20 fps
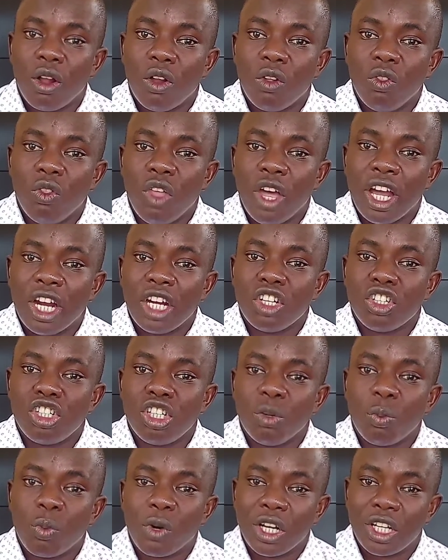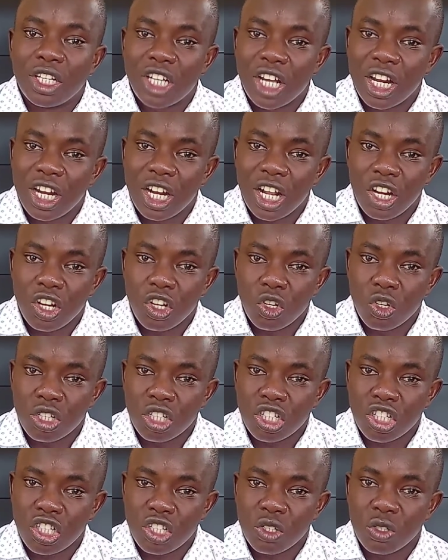then she pretended not
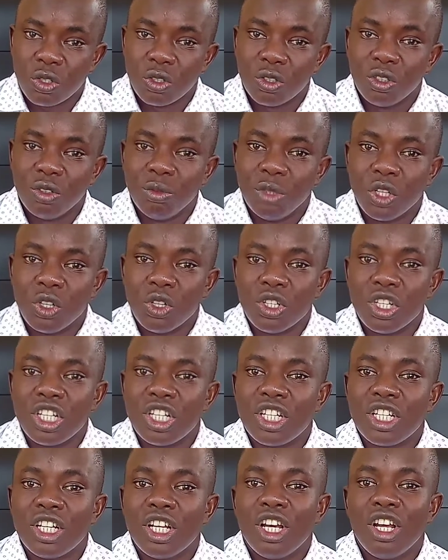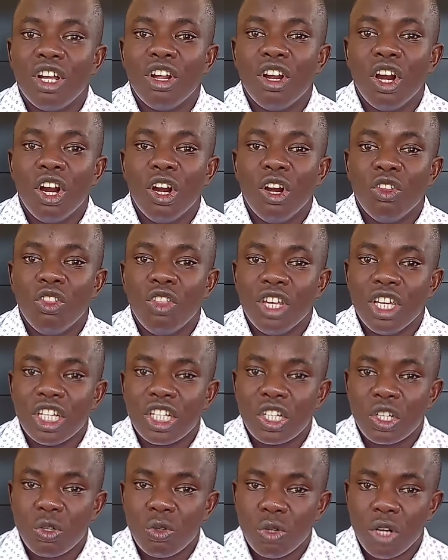to, because
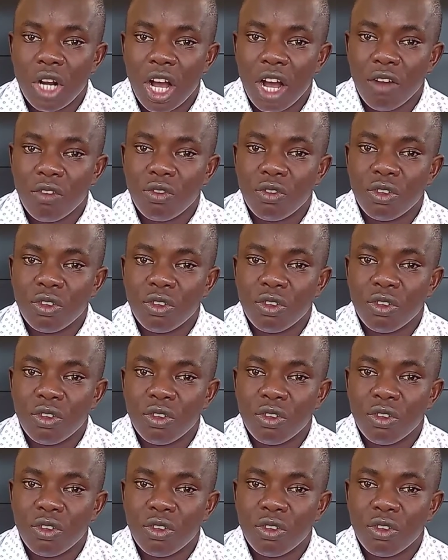this could have